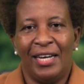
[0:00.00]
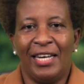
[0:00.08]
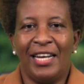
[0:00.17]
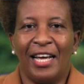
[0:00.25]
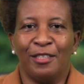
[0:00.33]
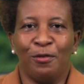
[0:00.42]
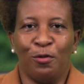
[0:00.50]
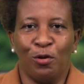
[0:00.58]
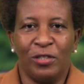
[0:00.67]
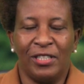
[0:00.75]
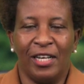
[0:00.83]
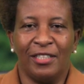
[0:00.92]
It has
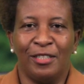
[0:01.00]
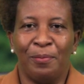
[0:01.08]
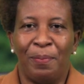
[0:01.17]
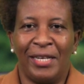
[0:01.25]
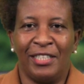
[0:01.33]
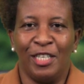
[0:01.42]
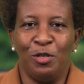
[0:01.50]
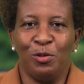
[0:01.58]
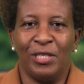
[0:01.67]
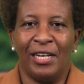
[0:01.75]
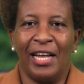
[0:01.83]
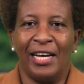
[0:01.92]
forced us to better
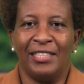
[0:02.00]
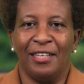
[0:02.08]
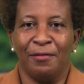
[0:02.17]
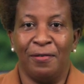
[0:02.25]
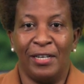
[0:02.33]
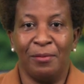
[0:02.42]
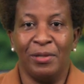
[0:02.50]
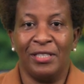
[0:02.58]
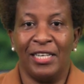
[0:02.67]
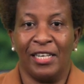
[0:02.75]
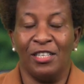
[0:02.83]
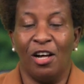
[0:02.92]
utilize available
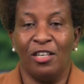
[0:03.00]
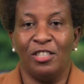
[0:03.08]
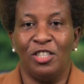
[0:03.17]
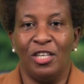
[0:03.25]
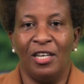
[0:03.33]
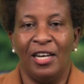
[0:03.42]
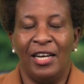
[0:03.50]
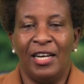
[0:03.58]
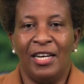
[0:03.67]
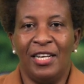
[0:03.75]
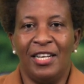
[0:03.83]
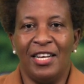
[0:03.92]
technology
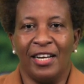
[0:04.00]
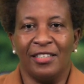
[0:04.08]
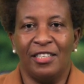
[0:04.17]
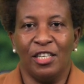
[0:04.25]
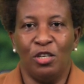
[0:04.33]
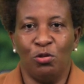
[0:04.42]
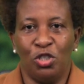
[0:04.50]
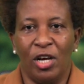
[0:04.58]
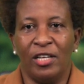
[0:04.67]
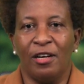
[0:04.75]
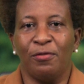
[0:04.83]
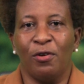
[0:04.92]
in the
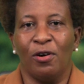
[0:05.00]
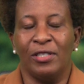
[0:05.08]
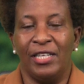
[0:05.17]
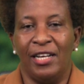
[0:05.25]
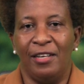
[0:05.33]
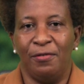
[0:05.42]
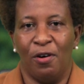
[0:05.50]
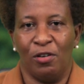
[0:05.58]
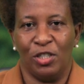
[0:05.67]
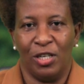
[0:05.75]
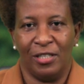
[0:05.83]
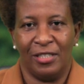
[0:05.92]
execution of our daily
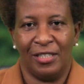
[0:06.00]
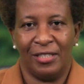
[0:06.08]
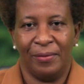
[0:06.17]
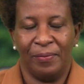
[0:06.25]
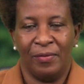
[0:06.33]
functions.